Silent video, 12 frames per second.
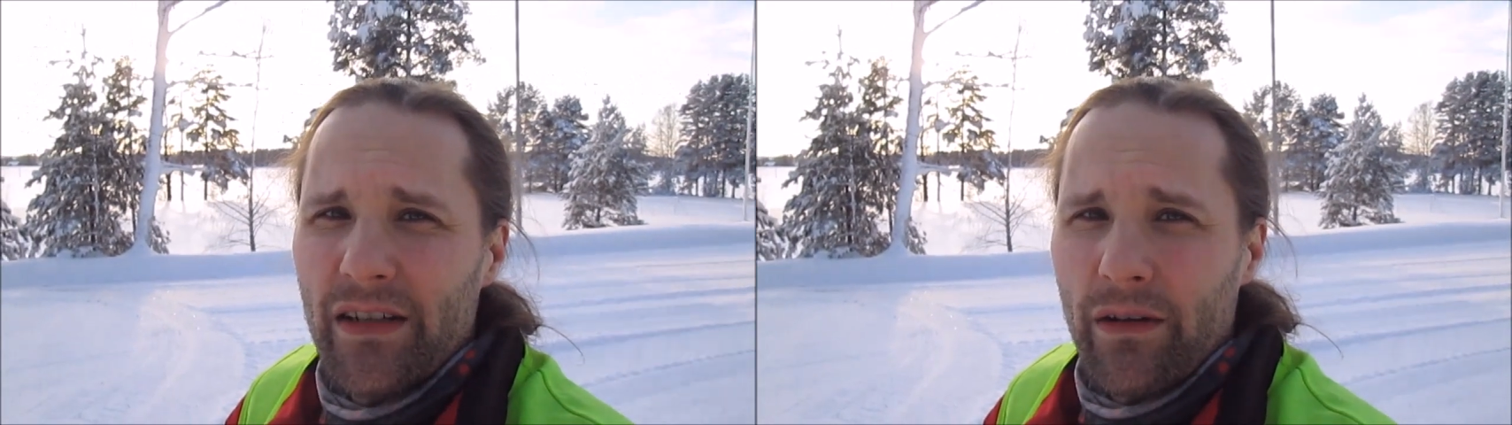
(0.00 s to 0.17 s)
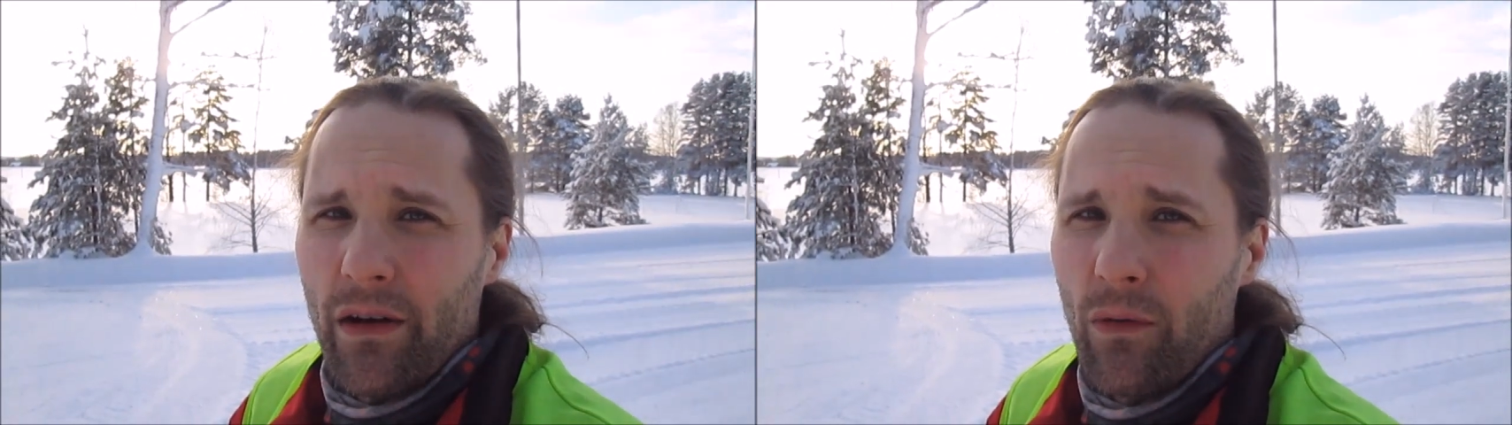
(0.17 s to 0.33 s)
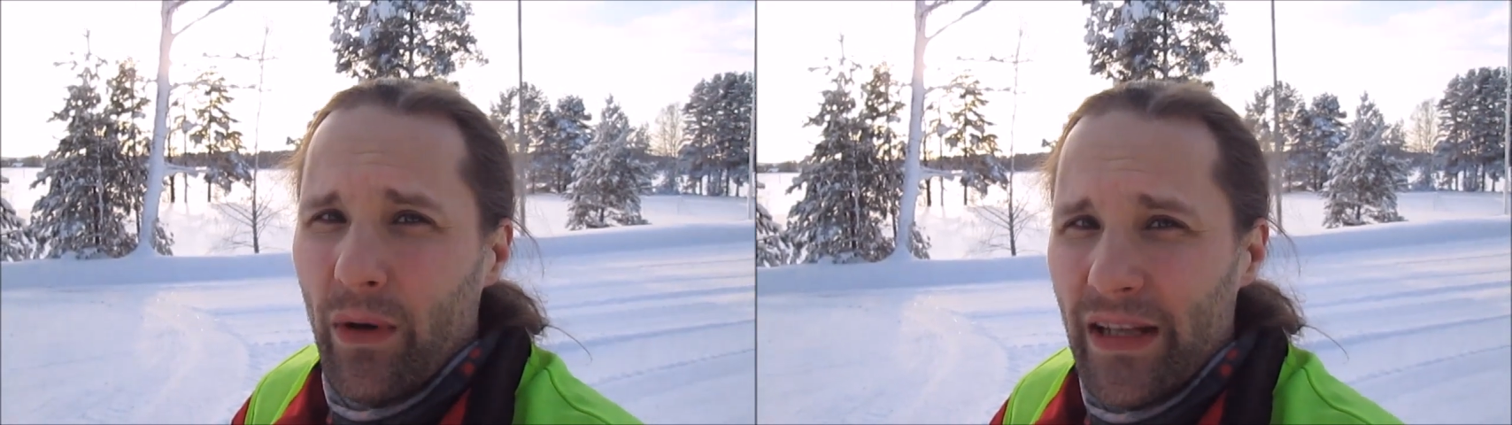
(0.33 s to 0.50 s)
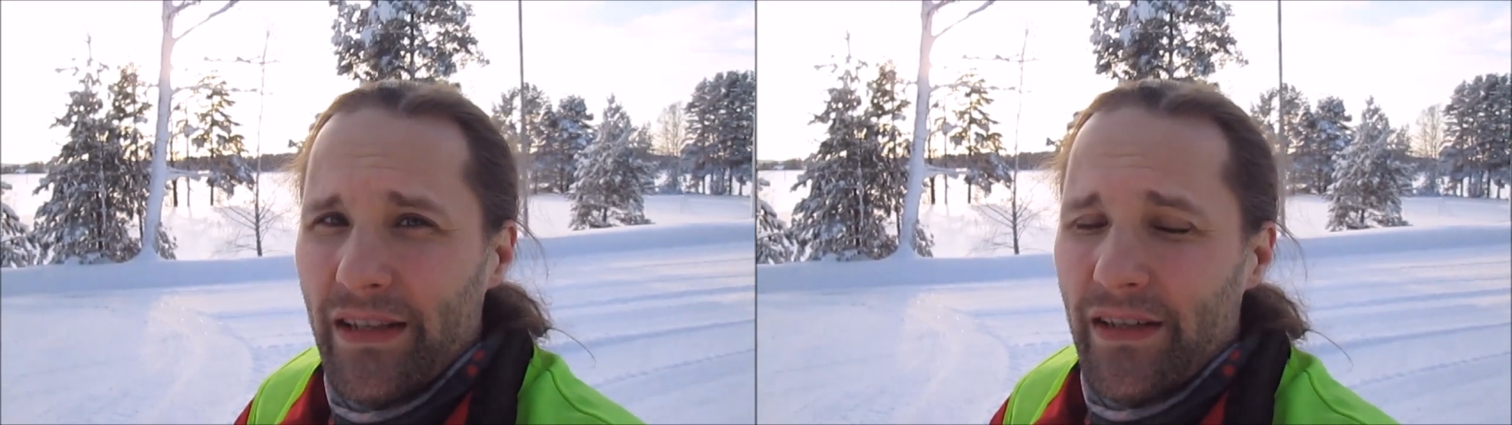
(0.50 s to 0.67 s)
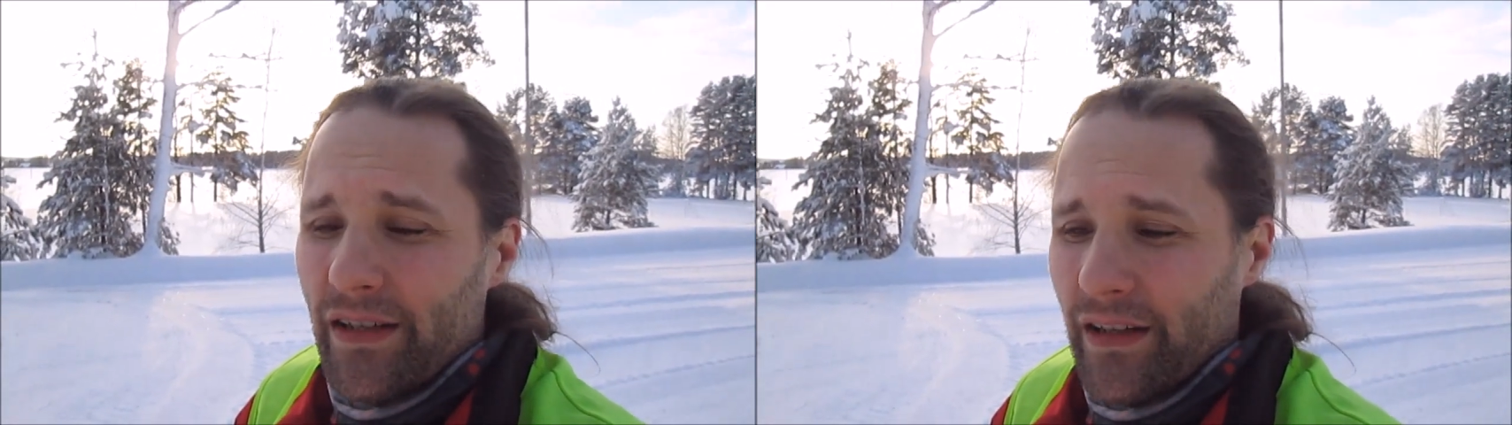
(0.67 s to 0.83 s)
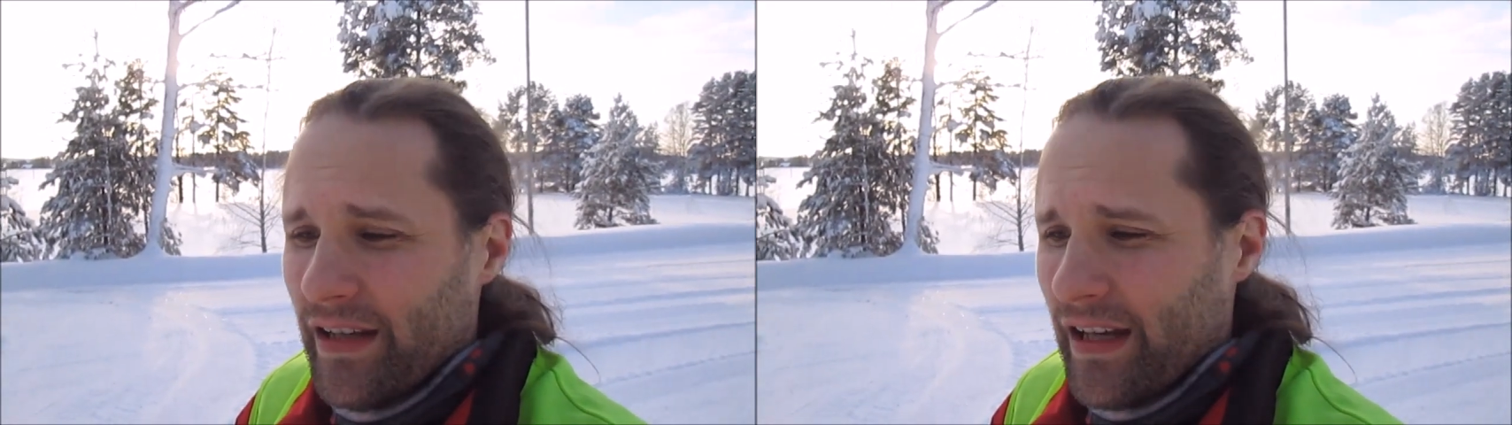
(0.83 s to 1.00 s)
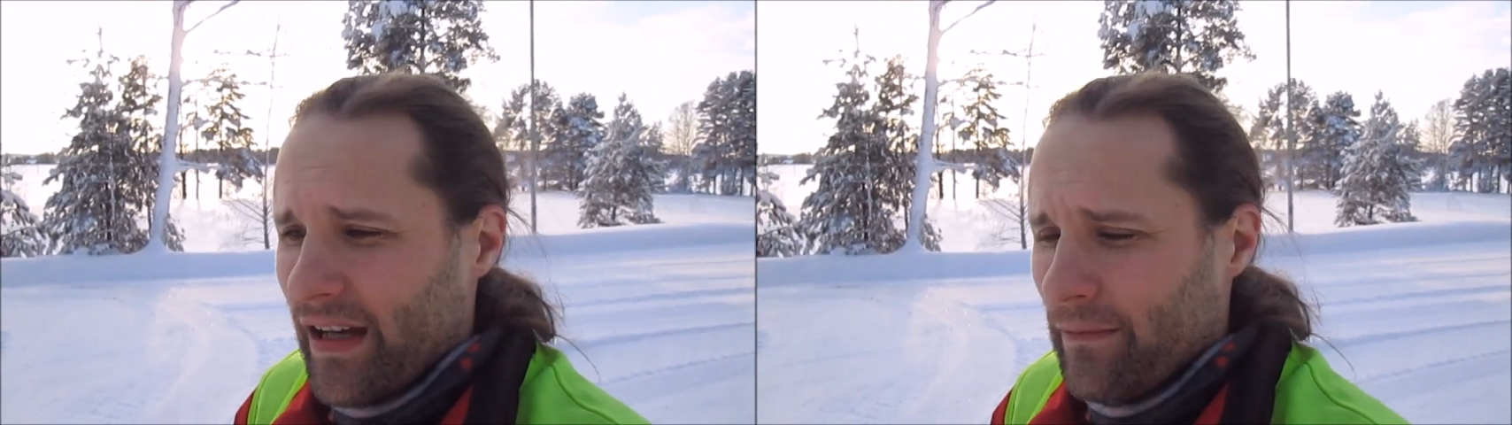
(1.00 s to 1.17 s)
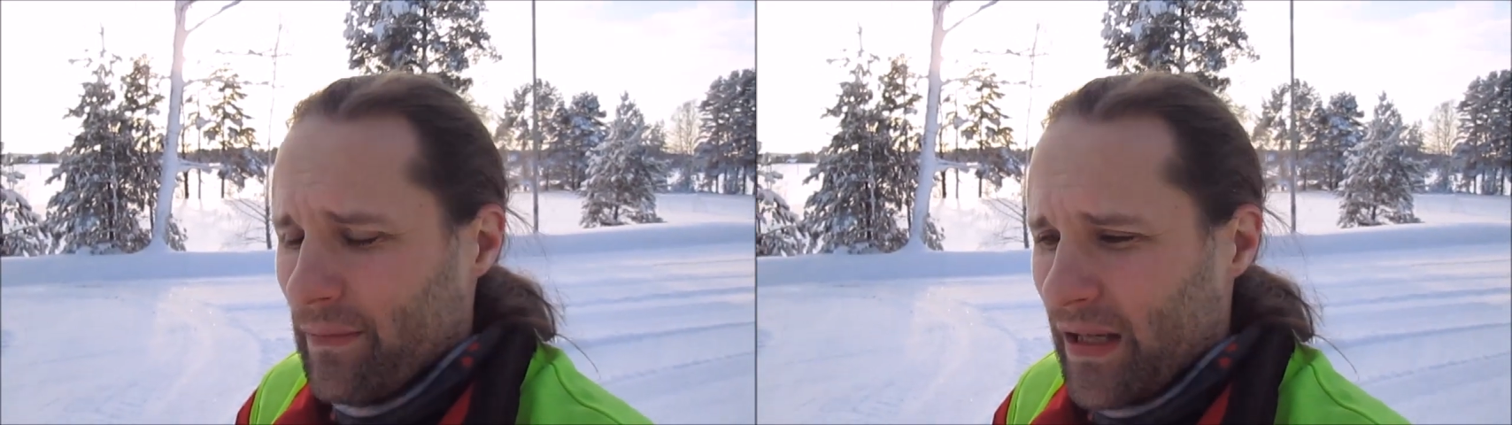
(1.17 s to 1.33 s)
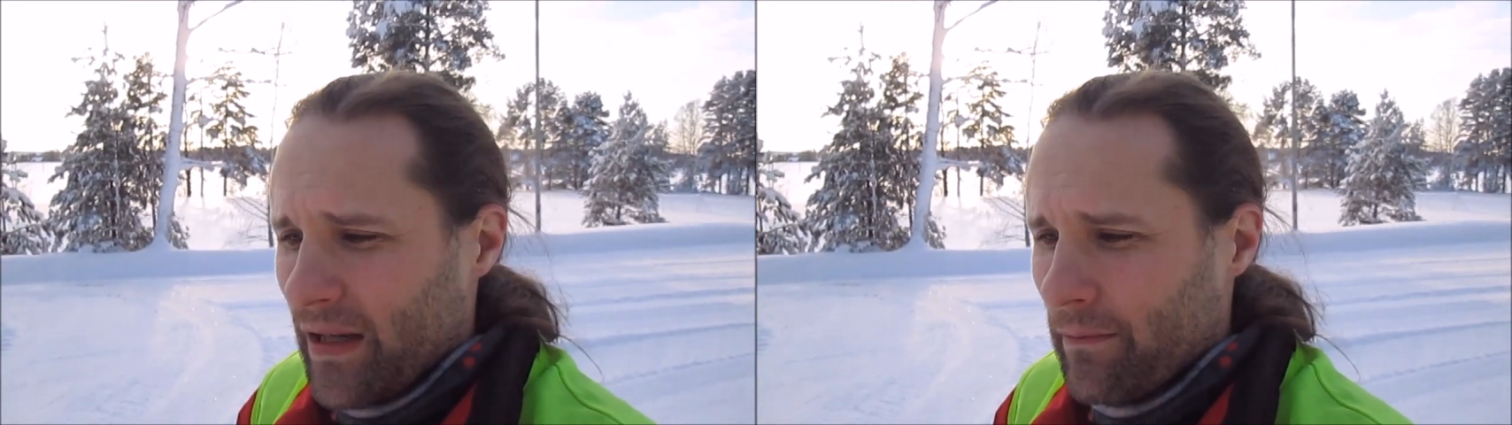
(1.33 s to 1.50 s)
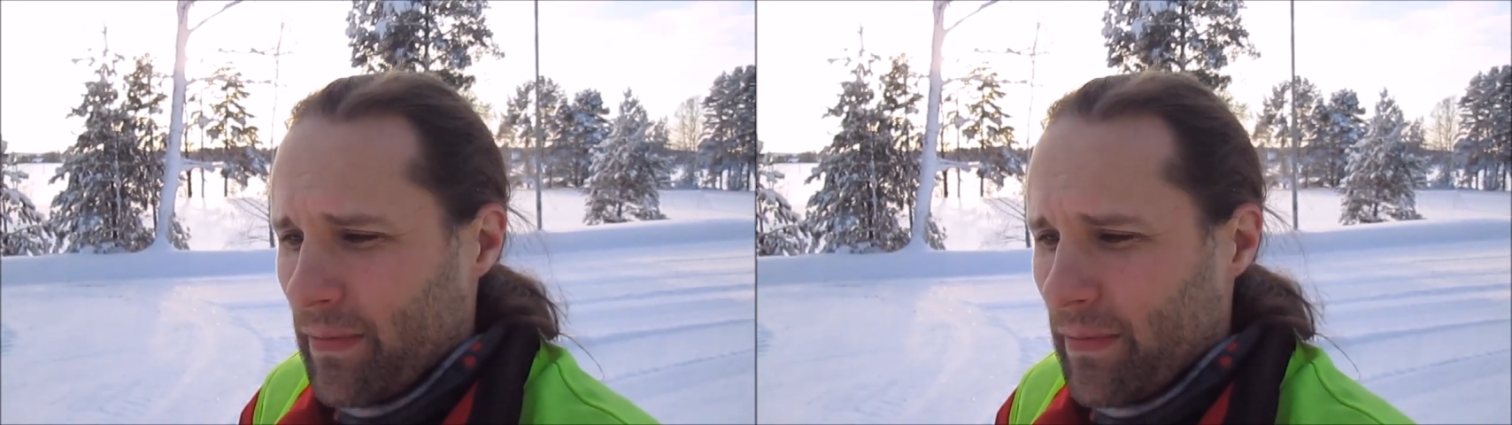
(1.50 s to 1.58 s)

during winter can be a